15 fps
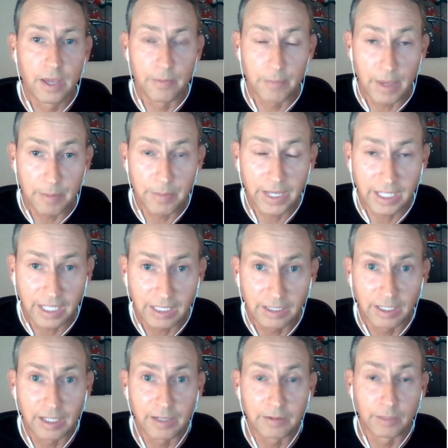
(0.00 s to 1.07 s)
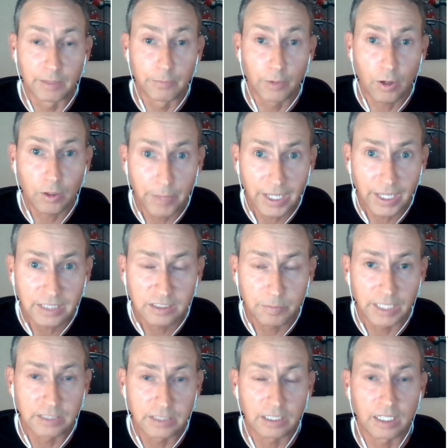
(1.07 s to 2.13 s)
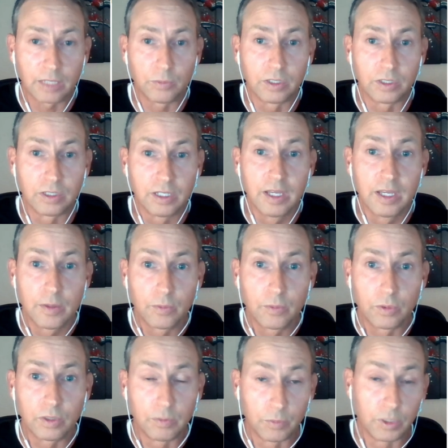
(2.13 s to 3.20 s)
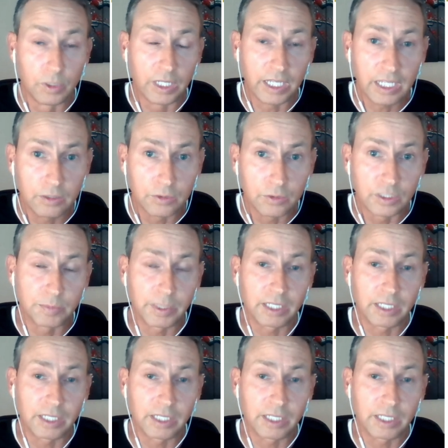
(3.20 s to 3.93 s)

making the wrong bets basically will increase.